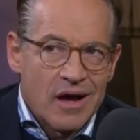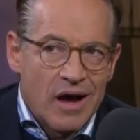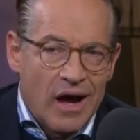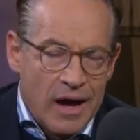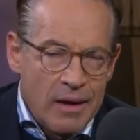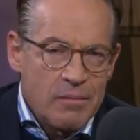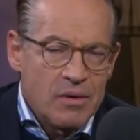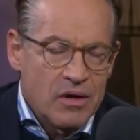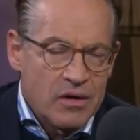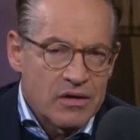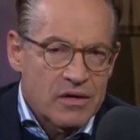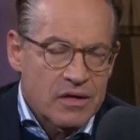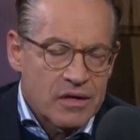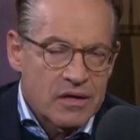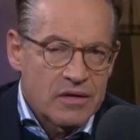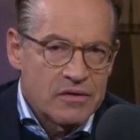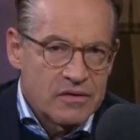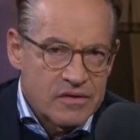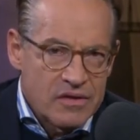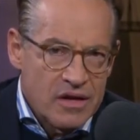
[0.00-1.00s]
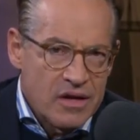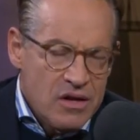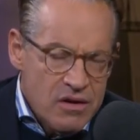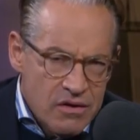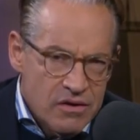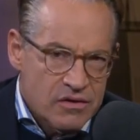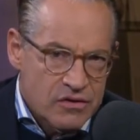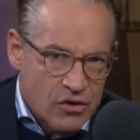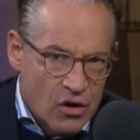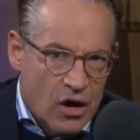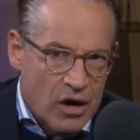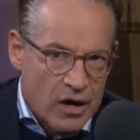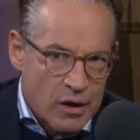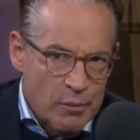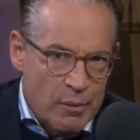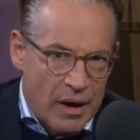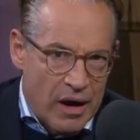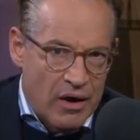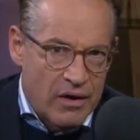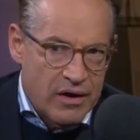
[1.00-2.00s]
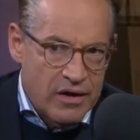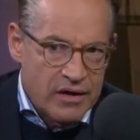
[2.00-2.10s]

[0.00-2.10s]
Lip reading: I'm going to continue to talk about